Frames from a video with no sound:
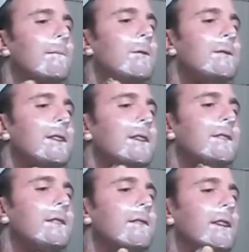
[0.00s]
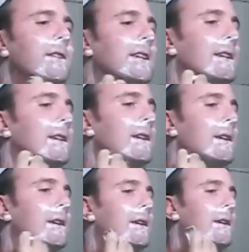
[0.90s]
most sensitive area.
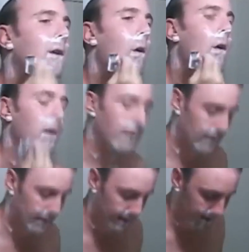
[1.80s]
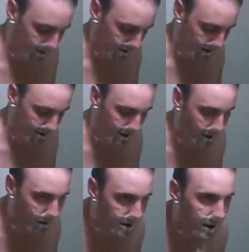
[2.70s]
And look, there we
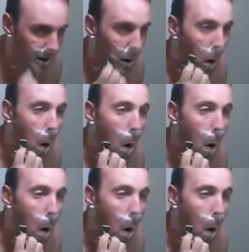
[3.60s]
go, we're done.